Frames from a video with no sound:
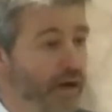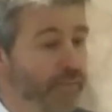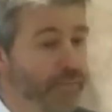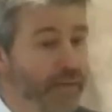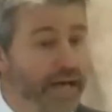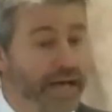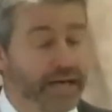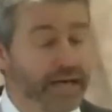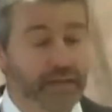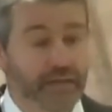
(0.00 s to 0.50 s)
a
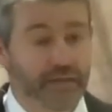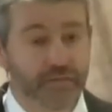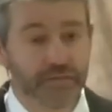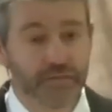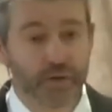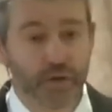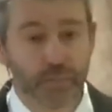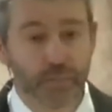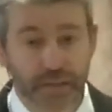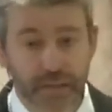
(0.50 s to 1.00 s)
man of
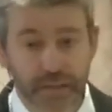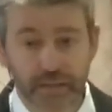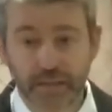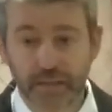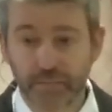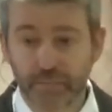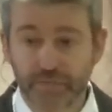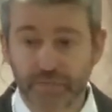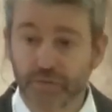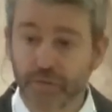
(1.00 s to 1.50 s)

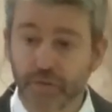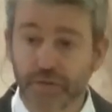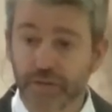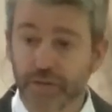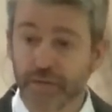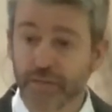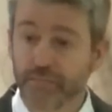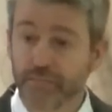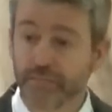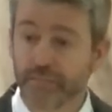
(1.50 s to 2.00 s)
nobility before
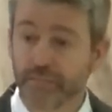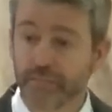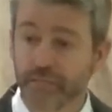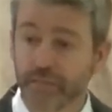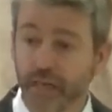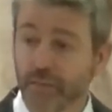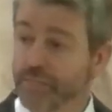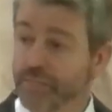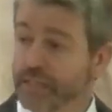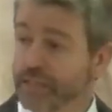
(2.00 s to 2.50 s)
them?
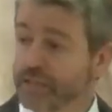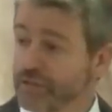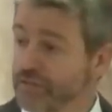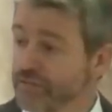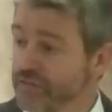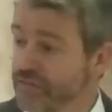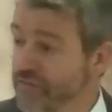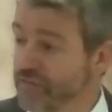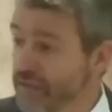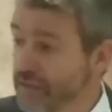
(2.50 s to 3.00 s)
Not because
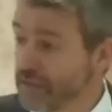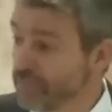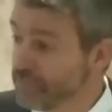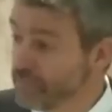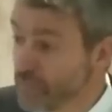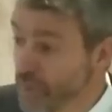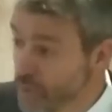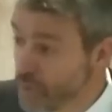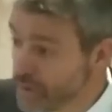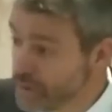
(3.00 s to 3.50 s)
you've developed
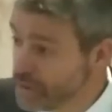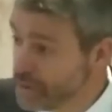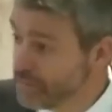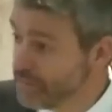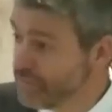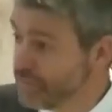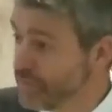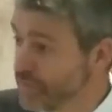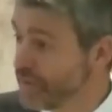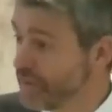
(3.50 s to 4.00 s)
morally
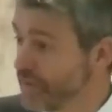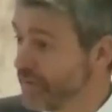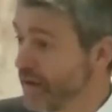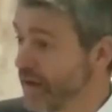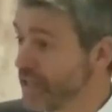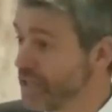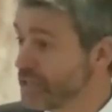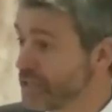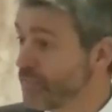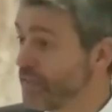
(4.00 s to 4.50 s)
before their
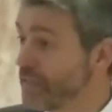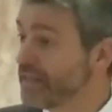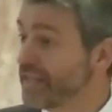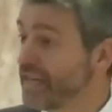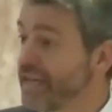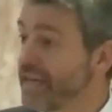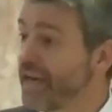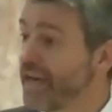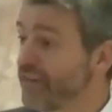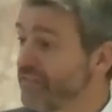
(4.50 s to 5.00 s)
eyes, but
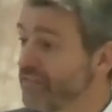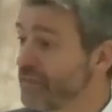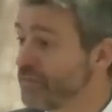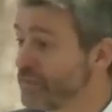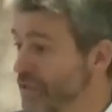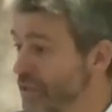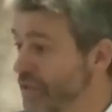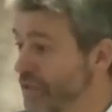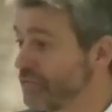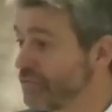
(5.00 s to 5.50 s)
they have
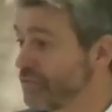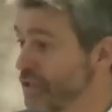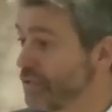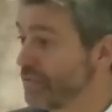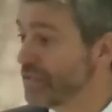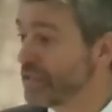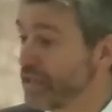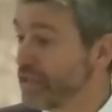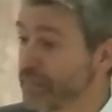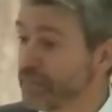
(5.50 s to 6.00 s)
observed
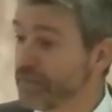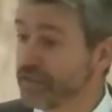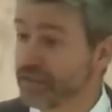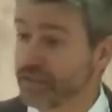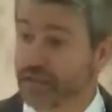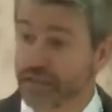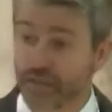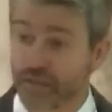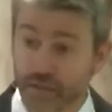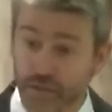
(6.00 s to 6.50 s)
you and come to the
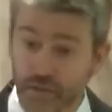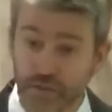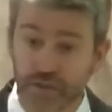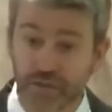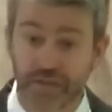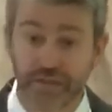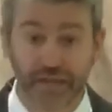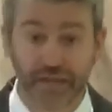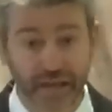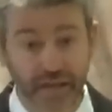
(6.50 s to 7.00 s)

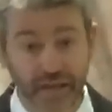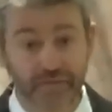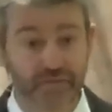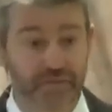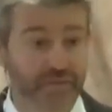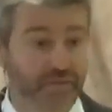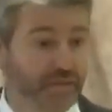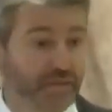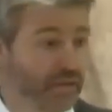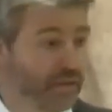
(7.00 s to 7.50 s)
conclusion,
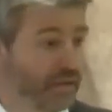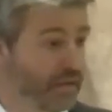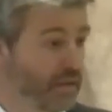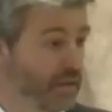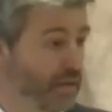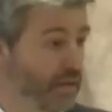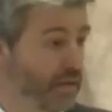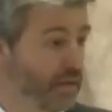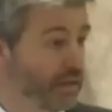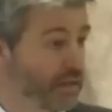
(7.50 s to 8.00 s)
yes,
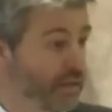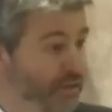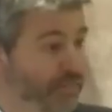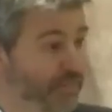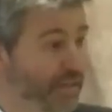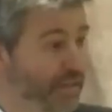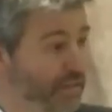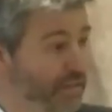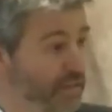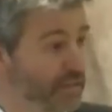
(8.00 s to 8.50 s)

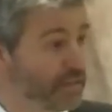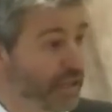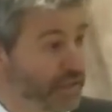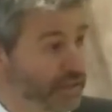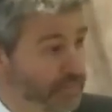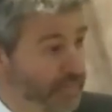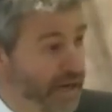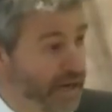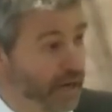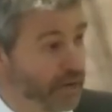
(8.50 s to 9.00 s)
this message
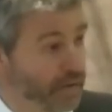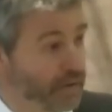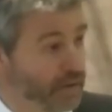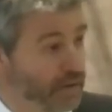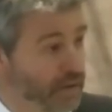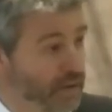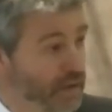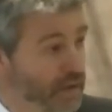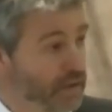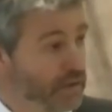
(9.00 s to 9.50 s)
has
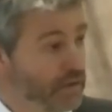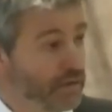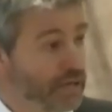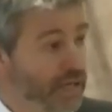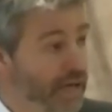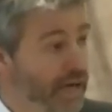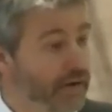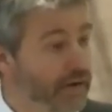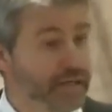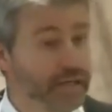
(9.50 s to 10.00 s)
power.
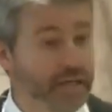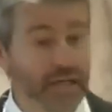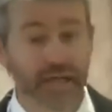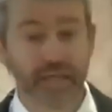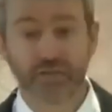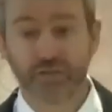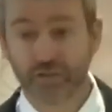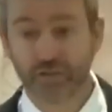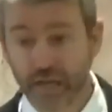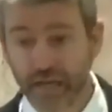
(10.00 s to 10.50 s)
Look how it
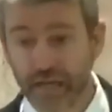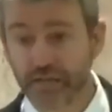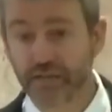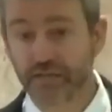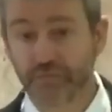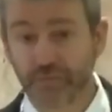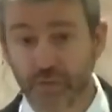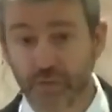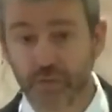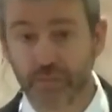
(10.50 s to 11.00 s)
has
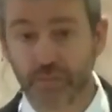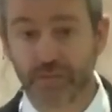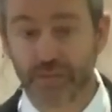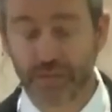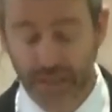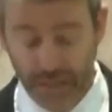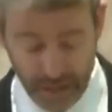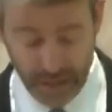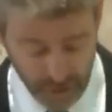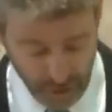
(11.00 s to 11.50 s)
transformed the
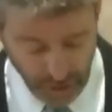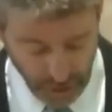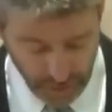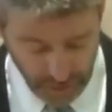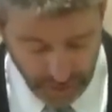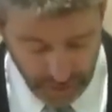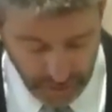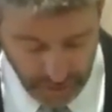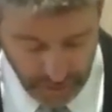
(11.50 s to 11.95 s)
teacher.